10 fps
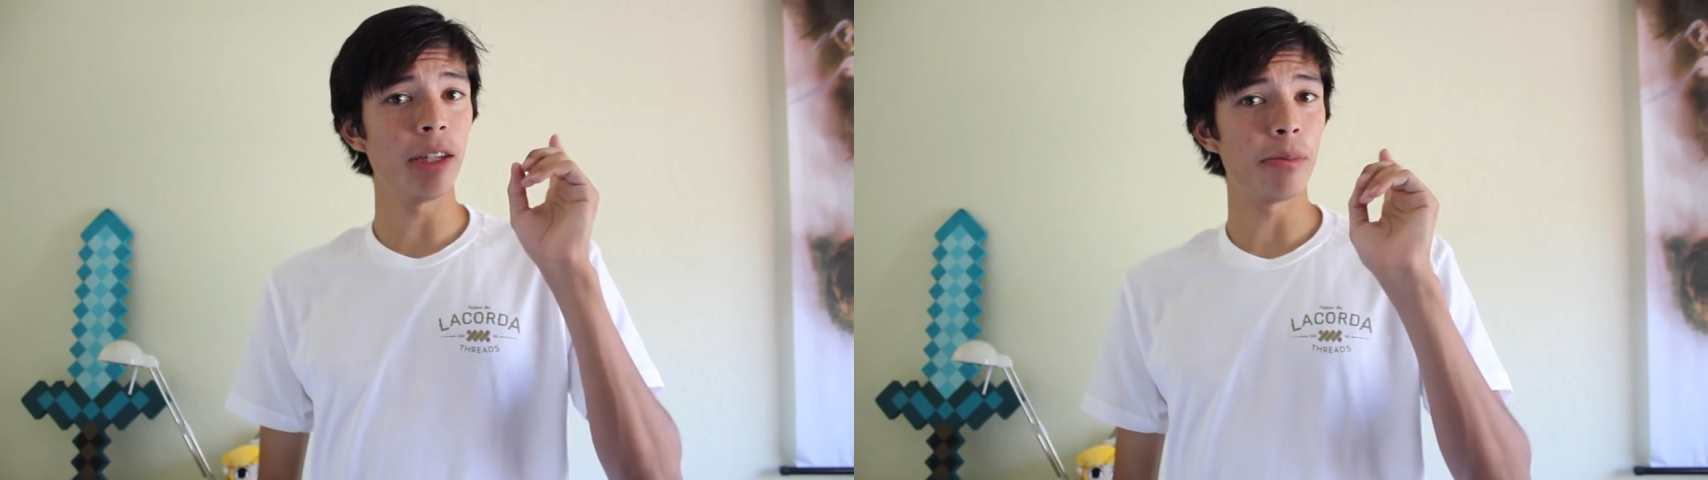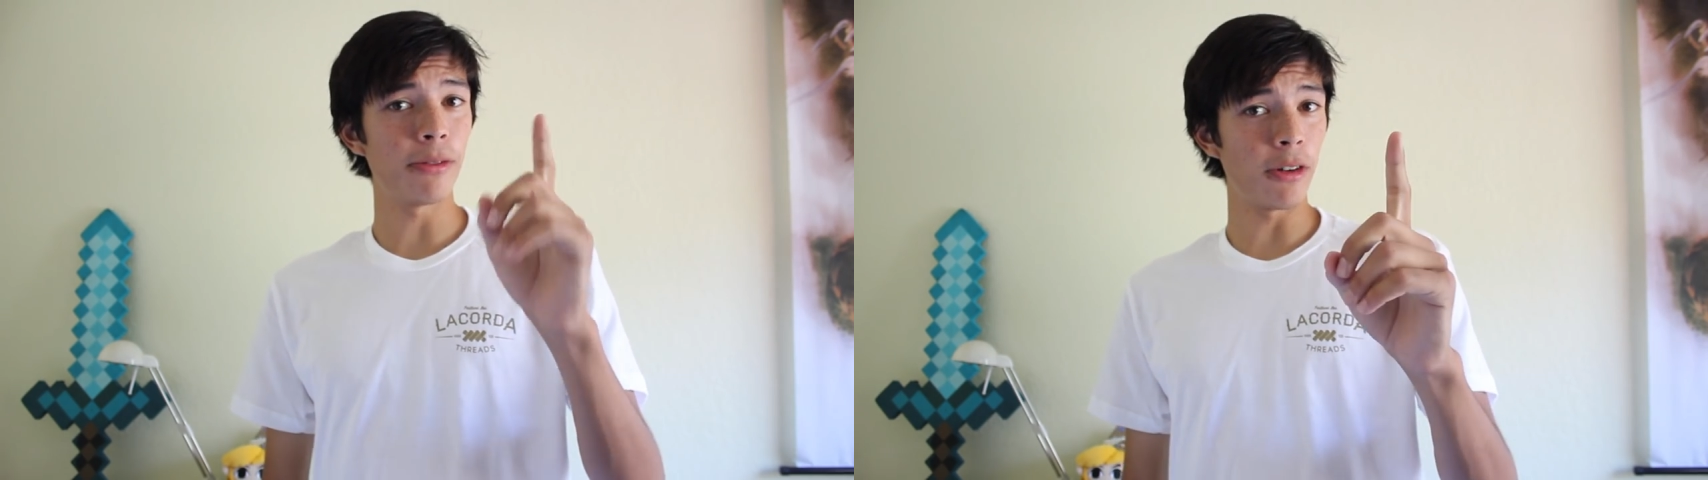
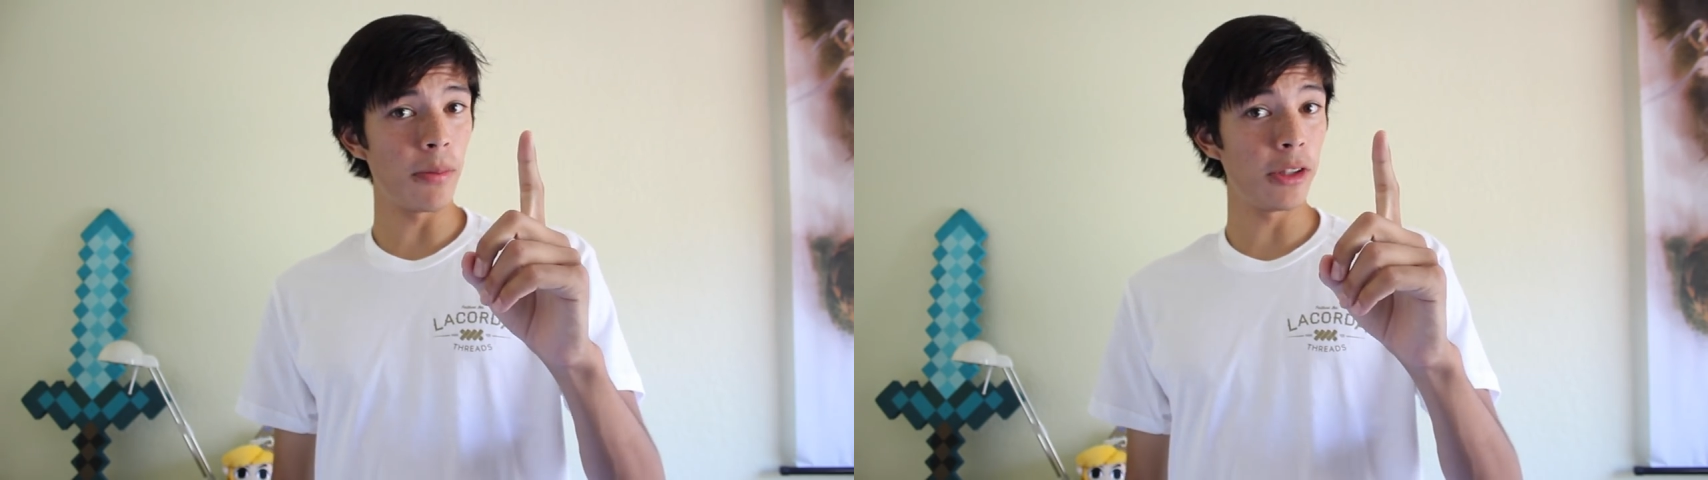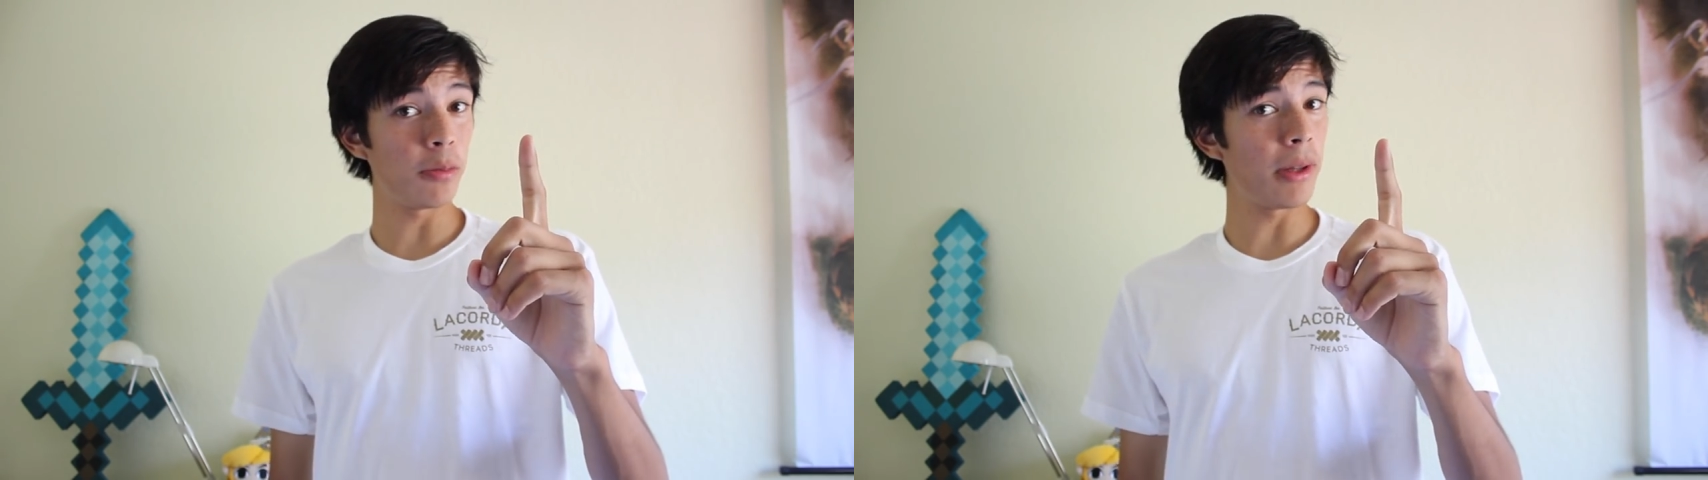the
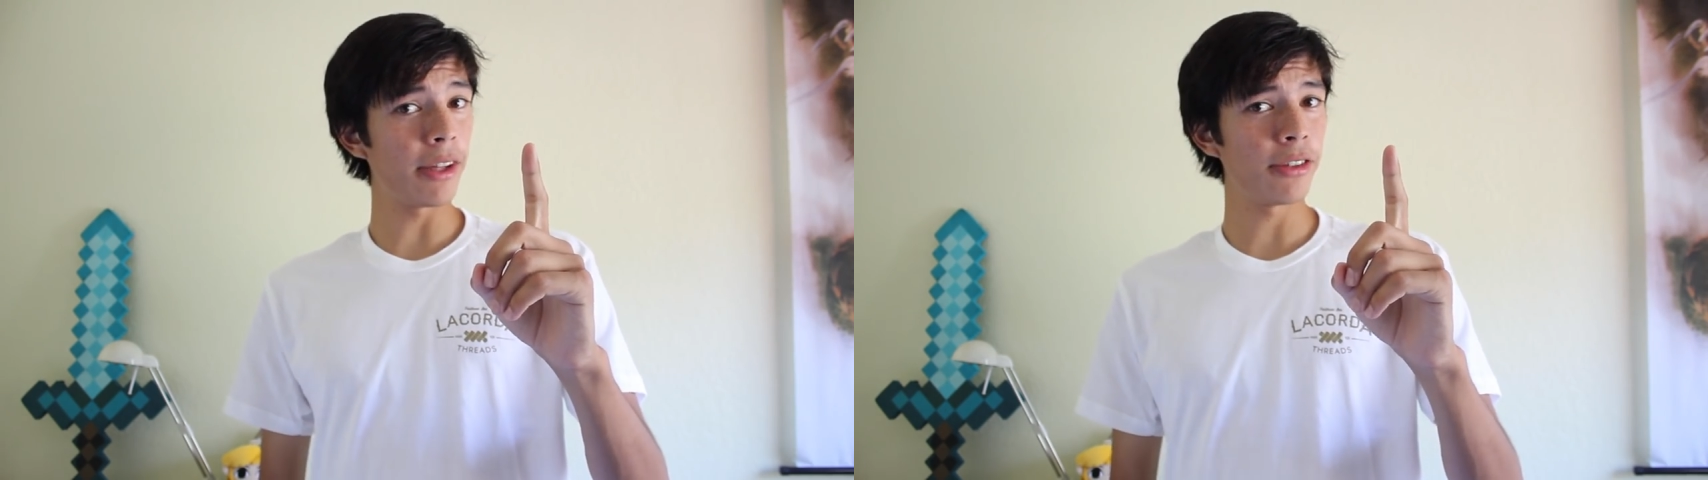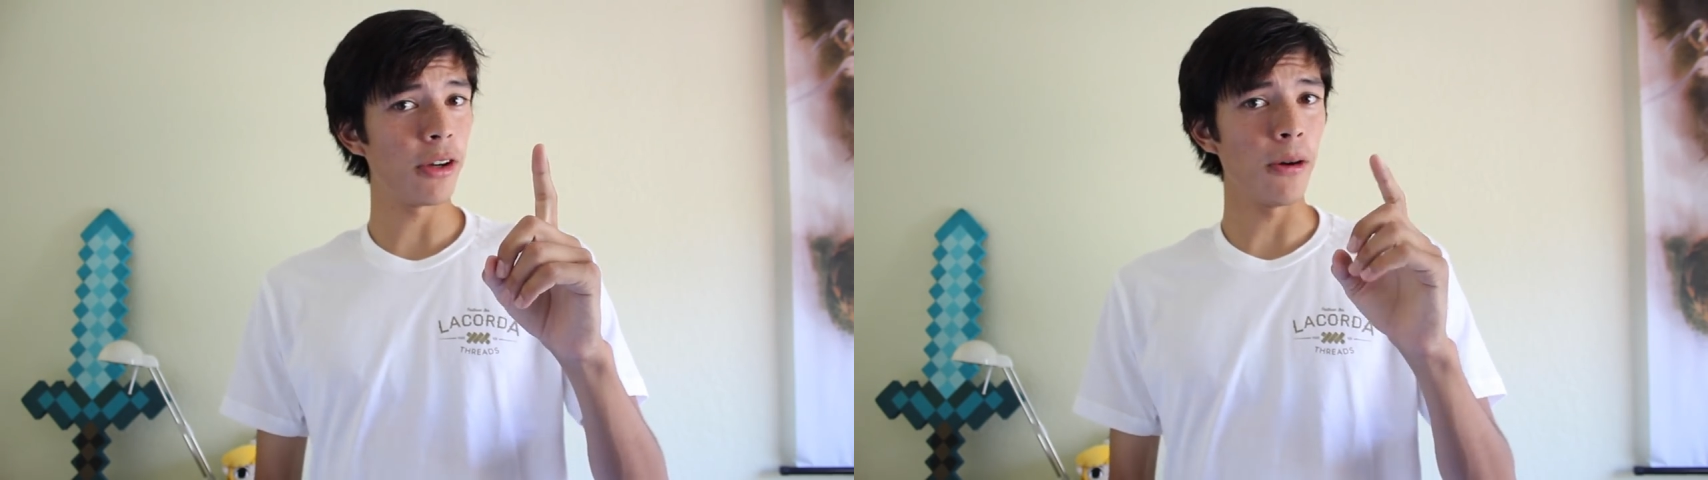performance
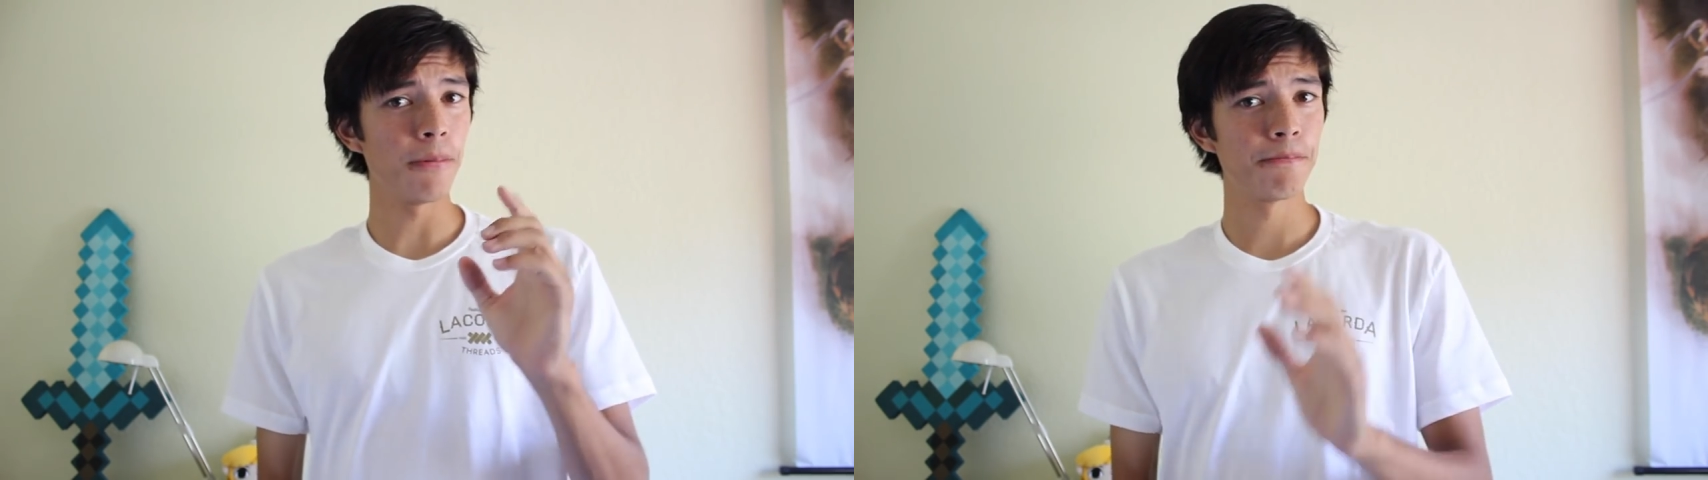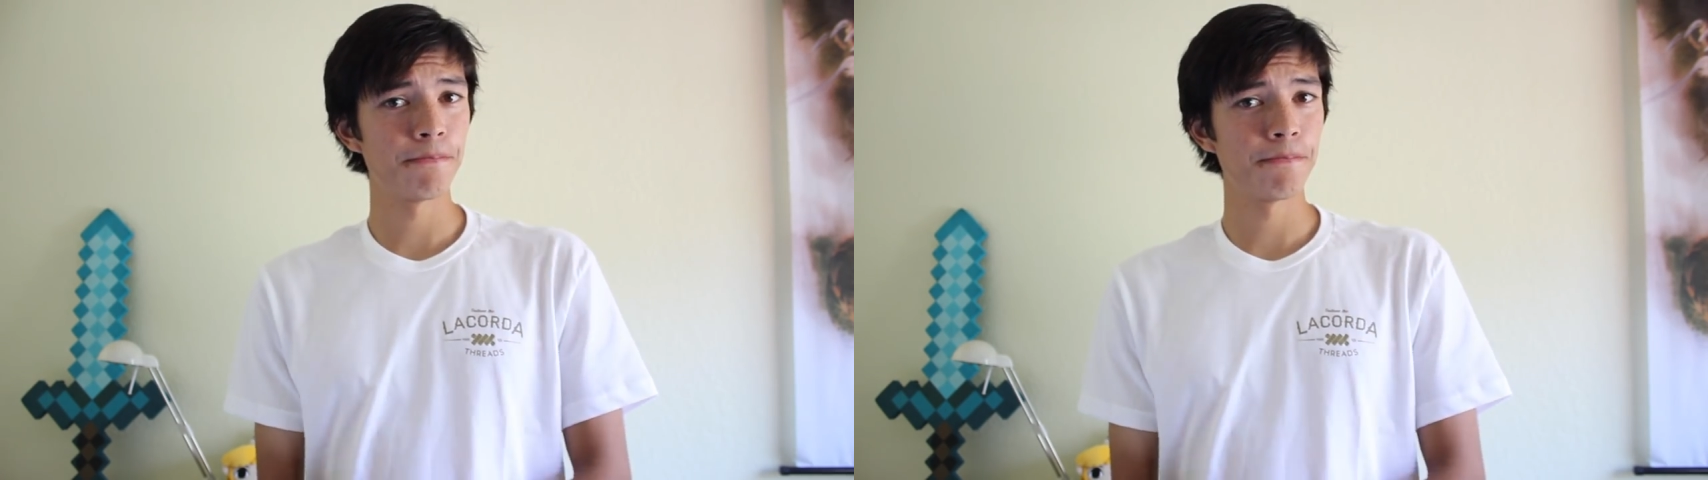plateau.